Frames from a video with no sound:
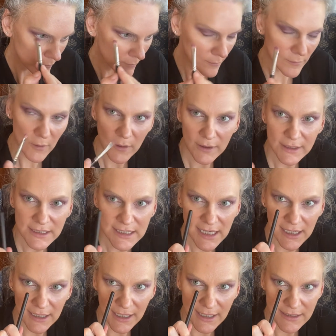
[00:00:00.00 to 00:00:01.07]
I'm not going to
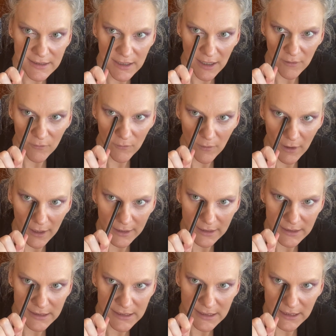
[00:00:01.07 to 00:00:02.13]
take lace like right
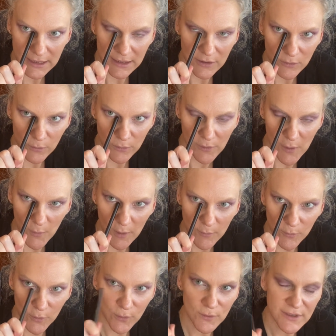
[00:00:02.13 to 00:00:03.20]
into the inner corner. I want
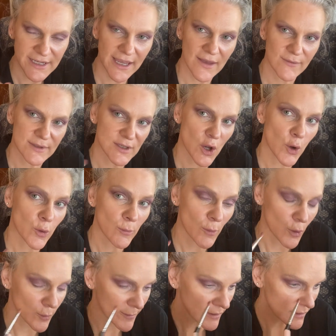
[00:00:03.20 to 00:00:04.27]
moon to have its own
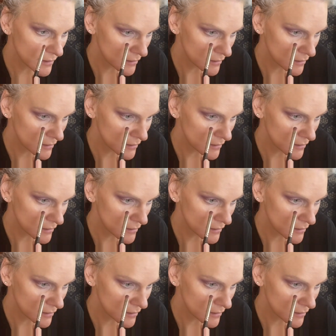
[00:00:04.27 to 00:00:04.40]
moment.